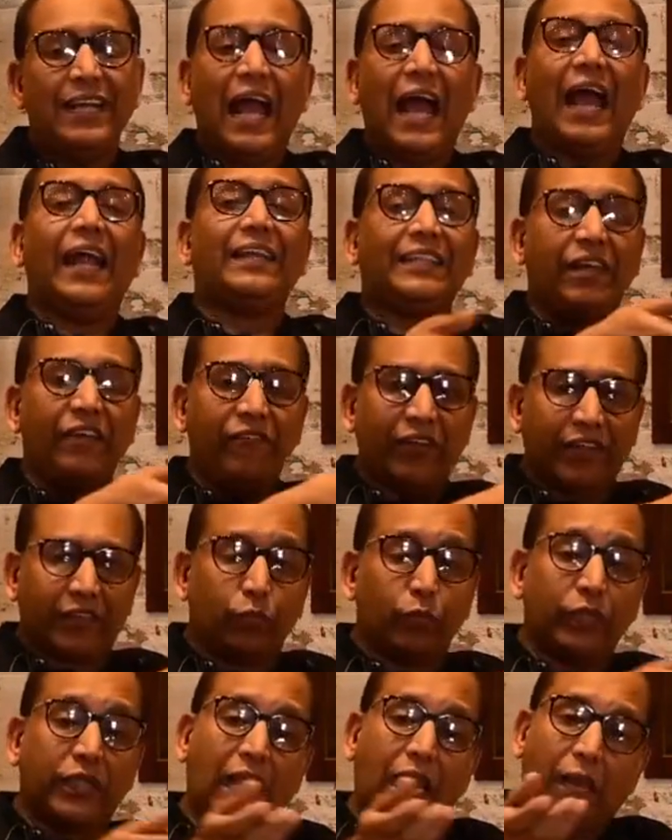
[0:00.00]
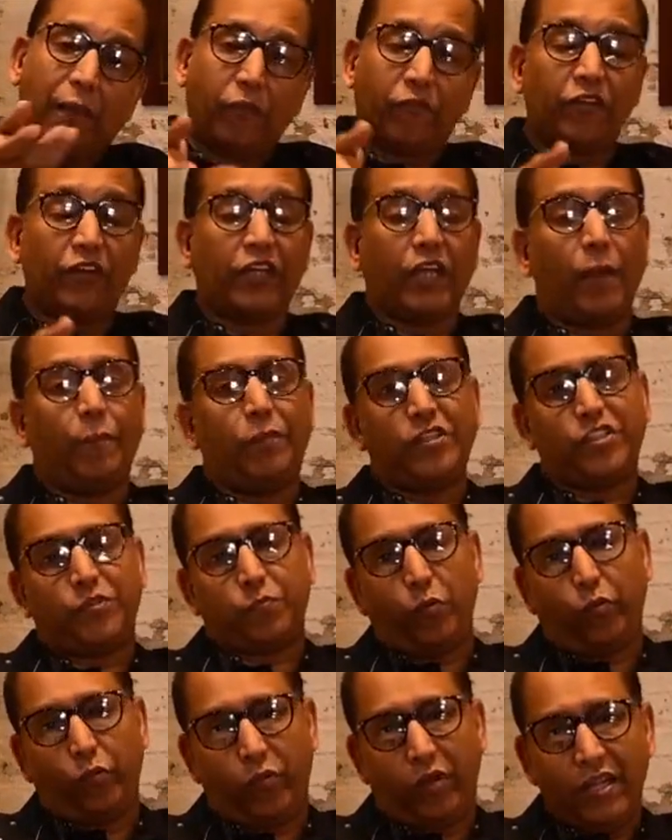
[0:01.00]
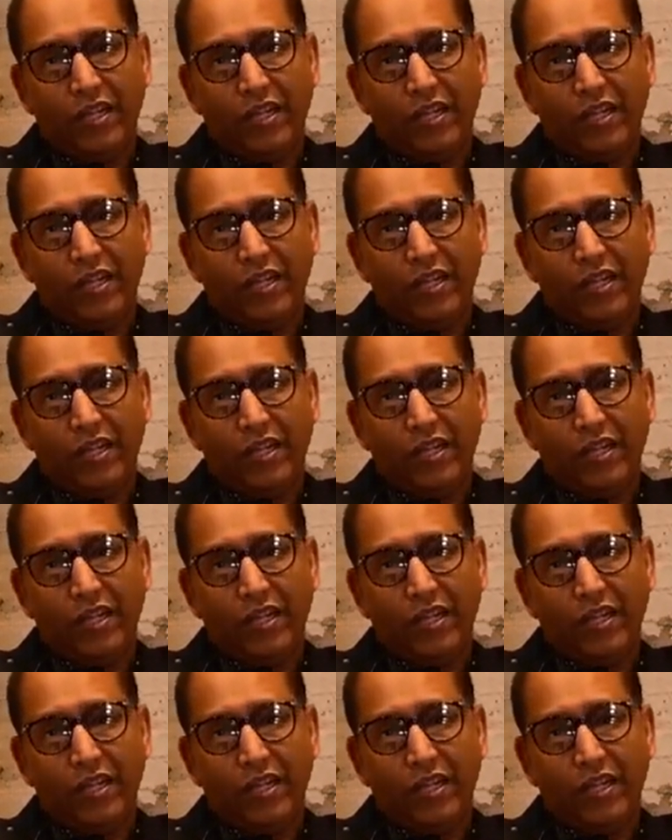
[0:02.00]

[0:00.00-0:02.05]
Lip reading: and give it with the help of a cup and spoon.